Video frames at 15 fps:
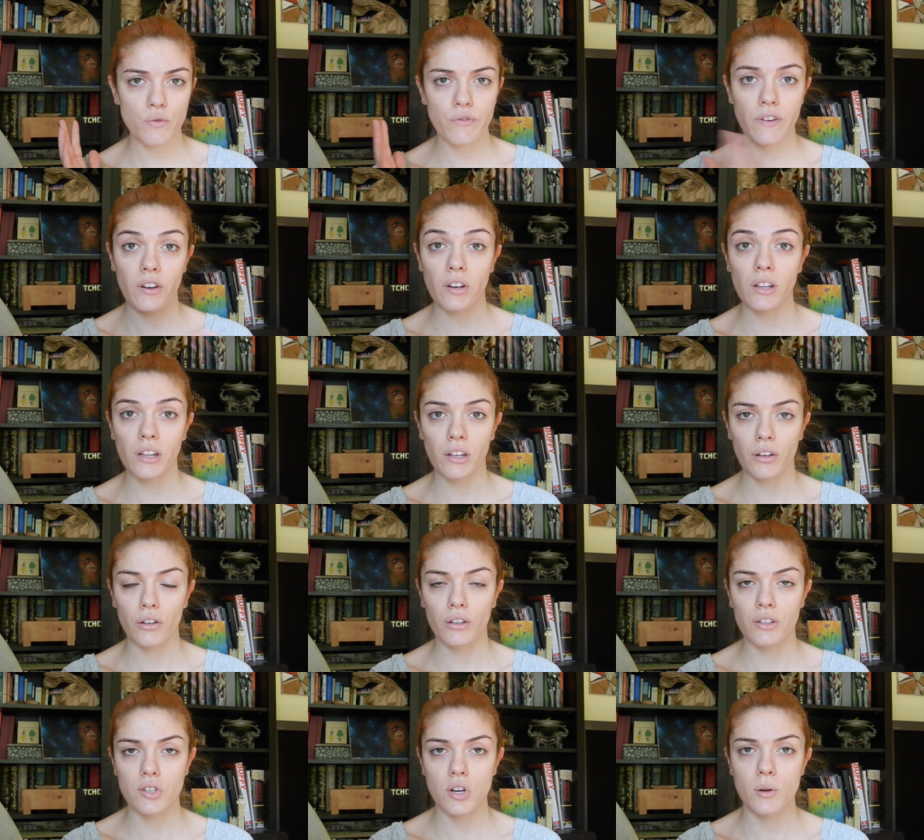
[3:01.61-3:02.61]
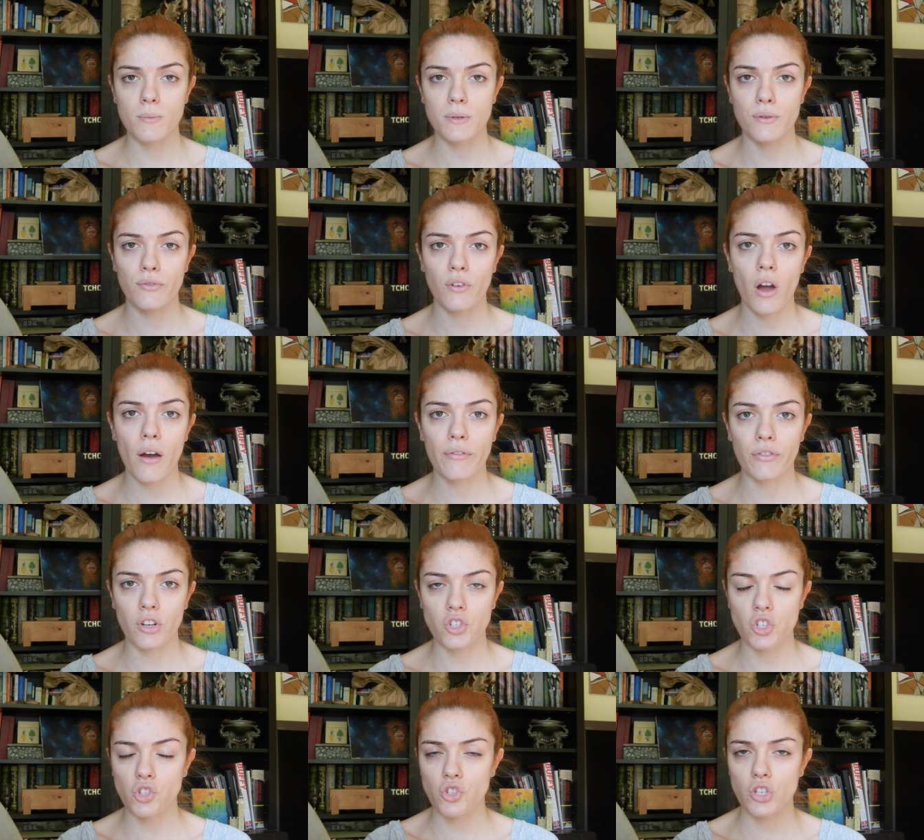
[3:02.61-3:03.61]
very little in terms of
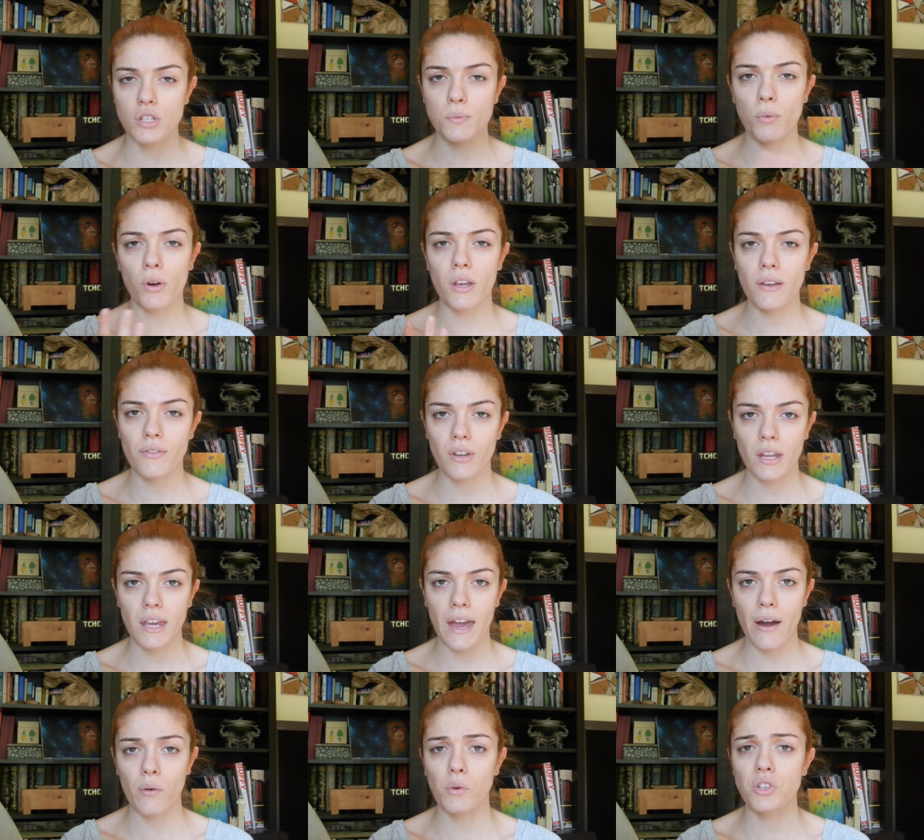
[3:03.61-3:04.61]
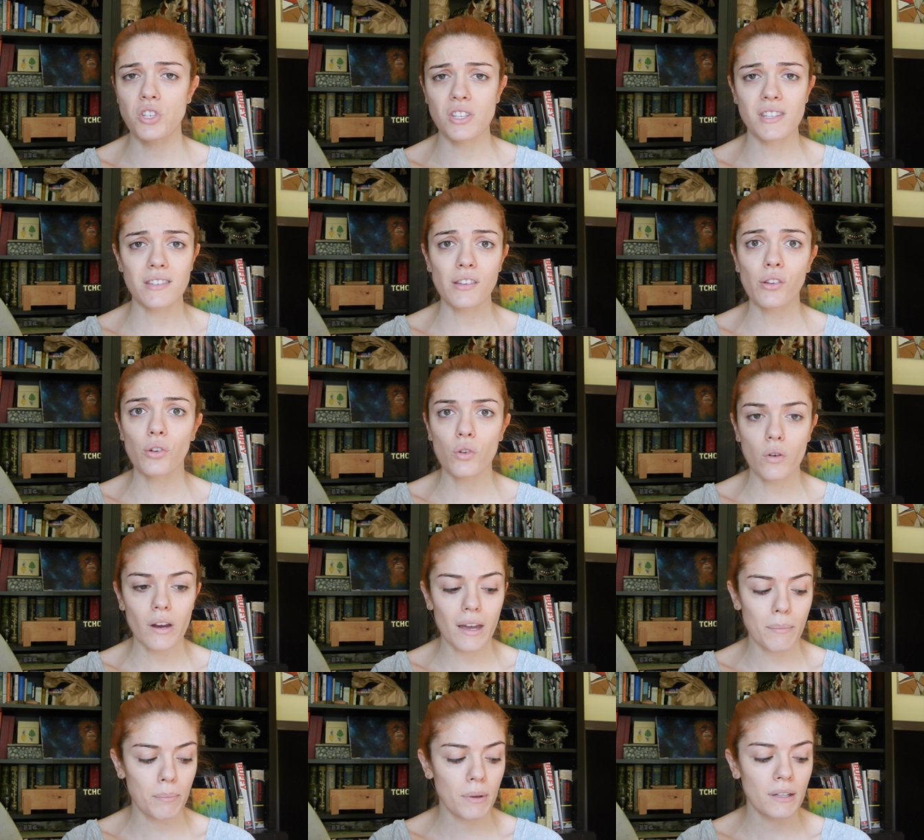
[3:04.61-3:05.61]
coverage. It's just more evening out, which is still
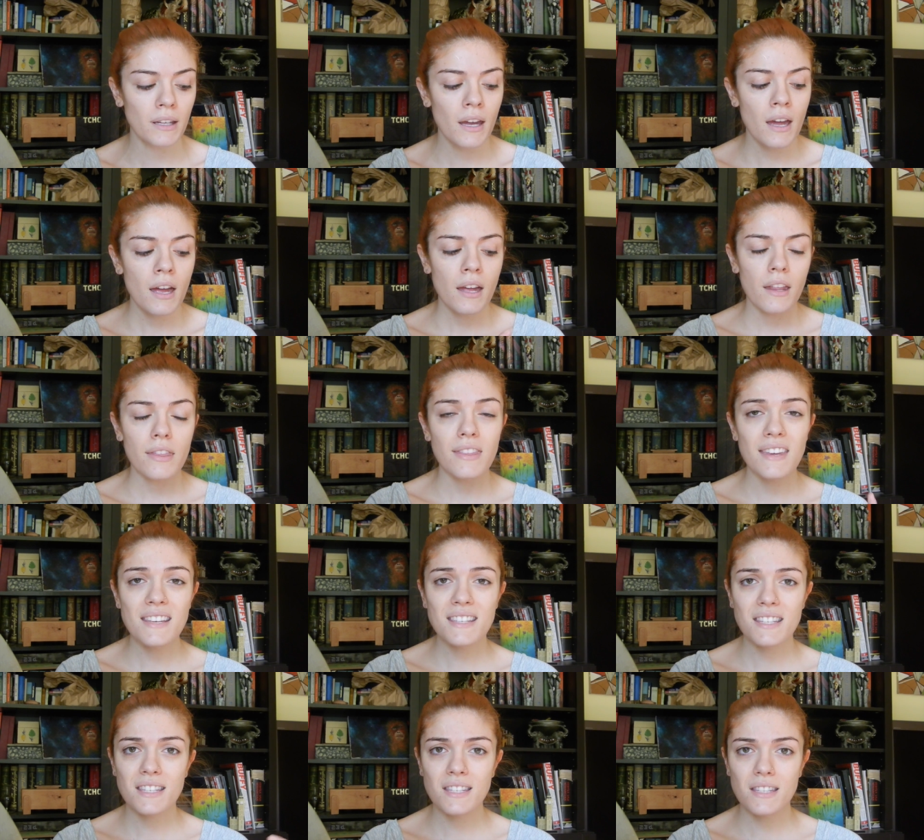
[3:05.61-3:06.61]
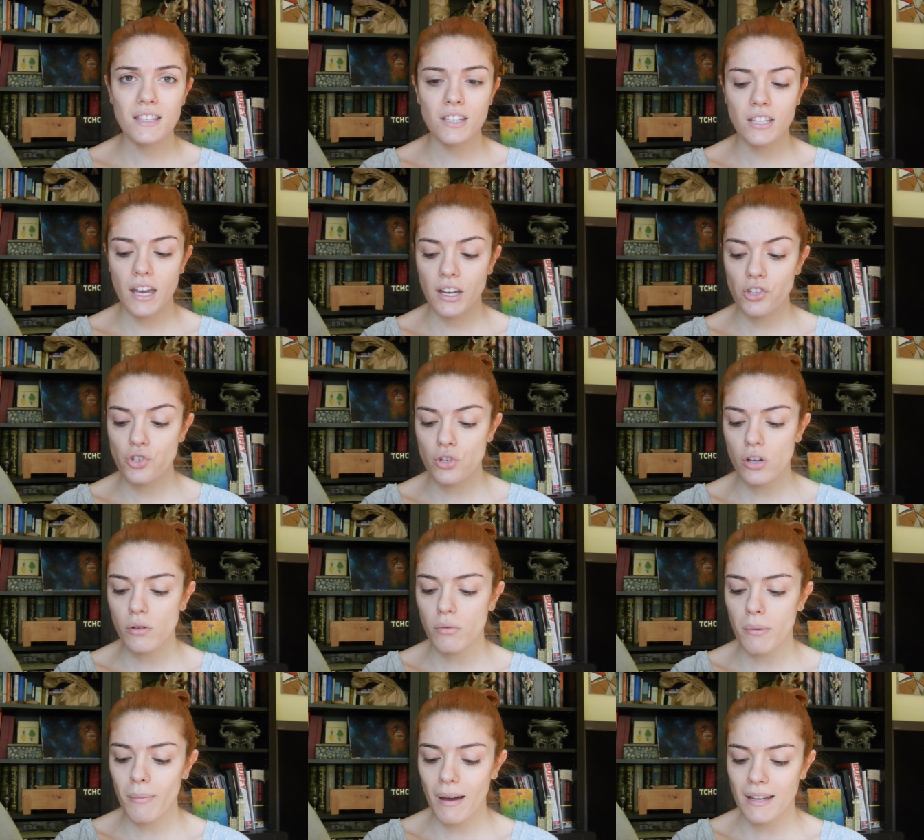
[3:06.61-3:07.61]
great, but the texture
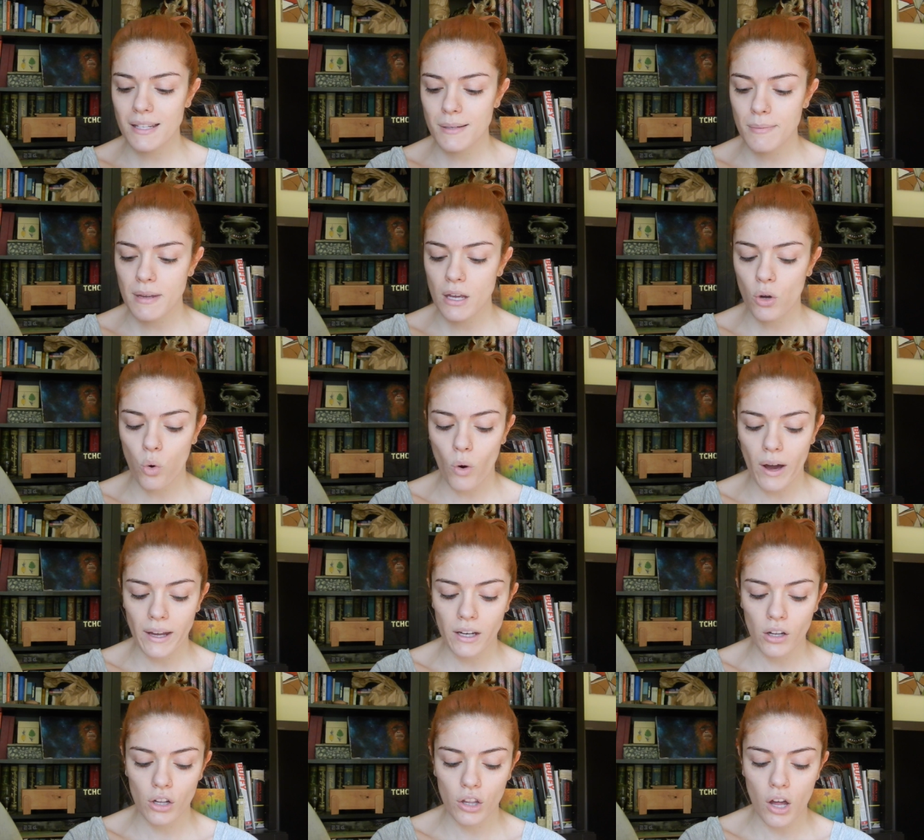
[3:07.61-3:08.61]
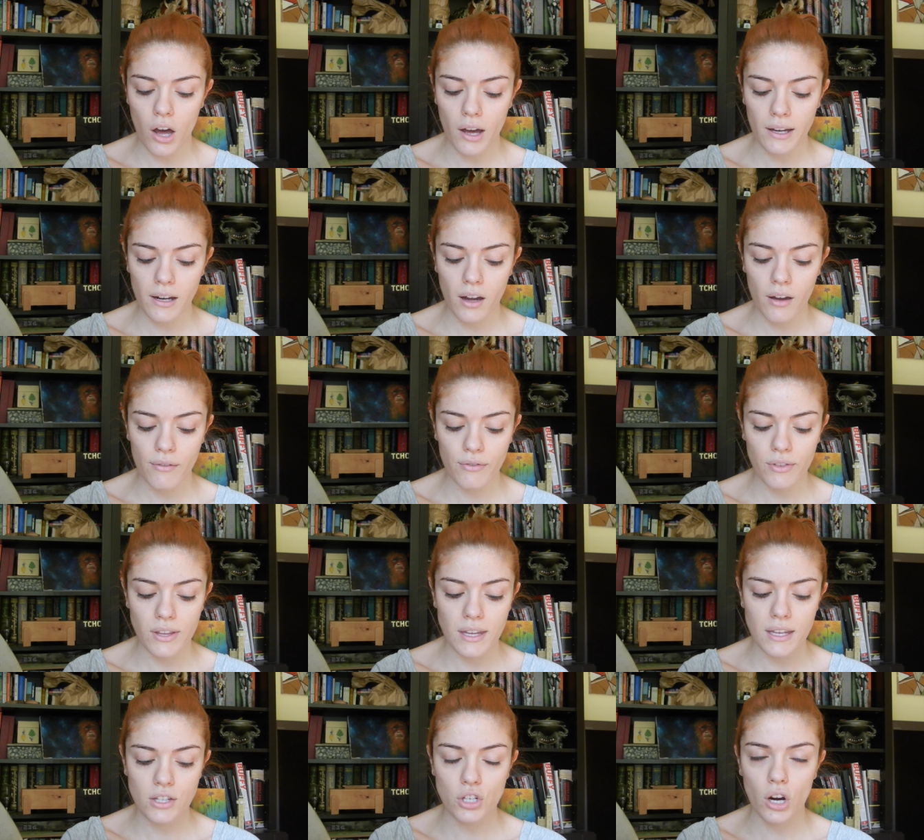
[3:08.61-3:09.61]
reminds me quite a lot of
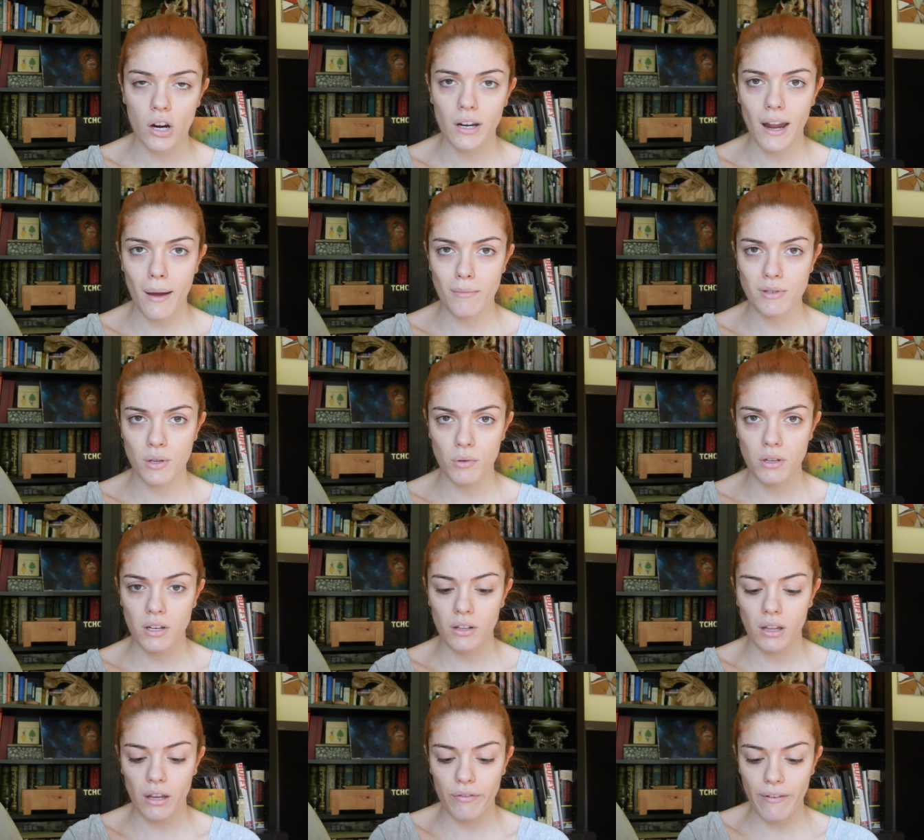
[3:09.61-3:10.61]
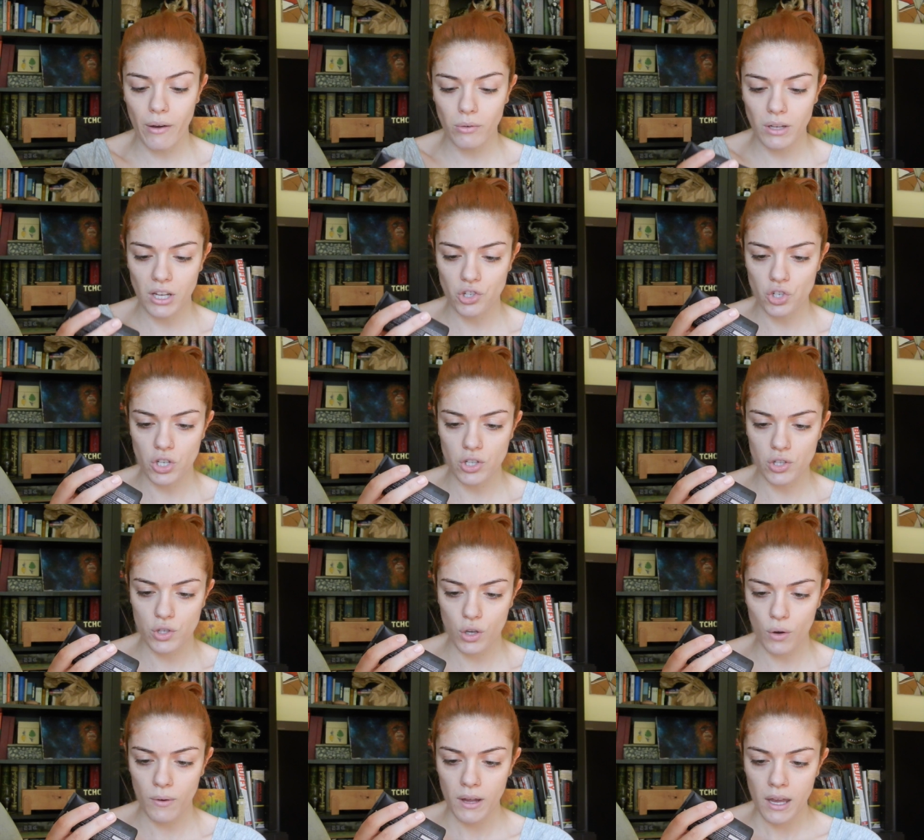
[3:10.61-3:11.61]
the Tarte Amazonian Clay Foundation.
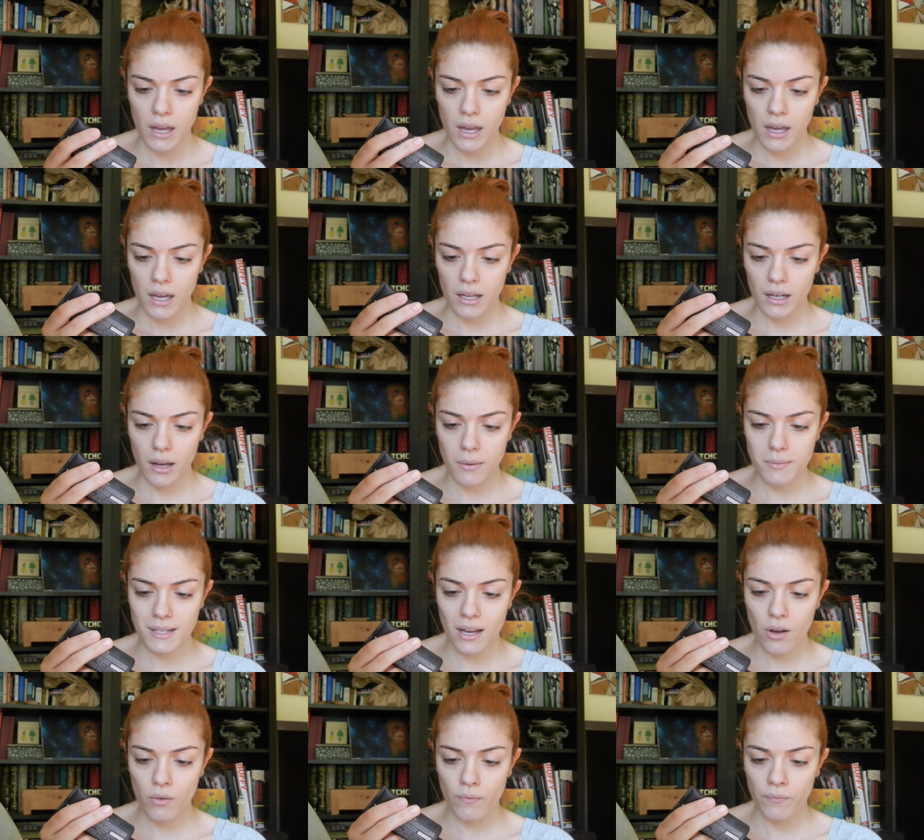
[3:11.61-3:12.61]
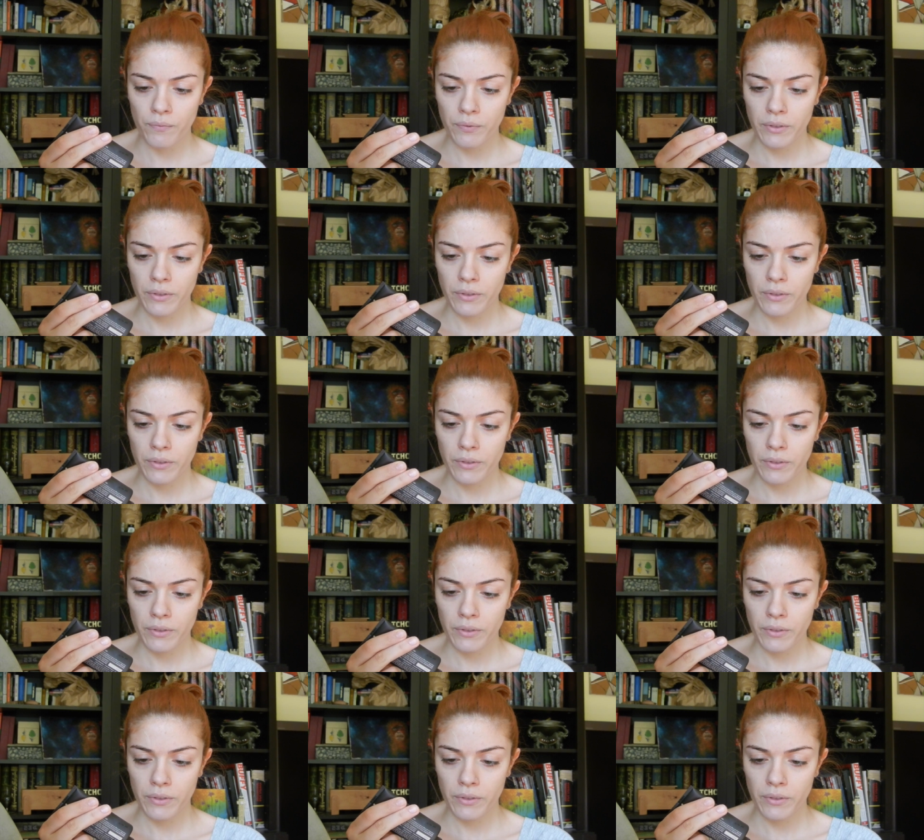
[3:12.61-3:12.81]
So it comes out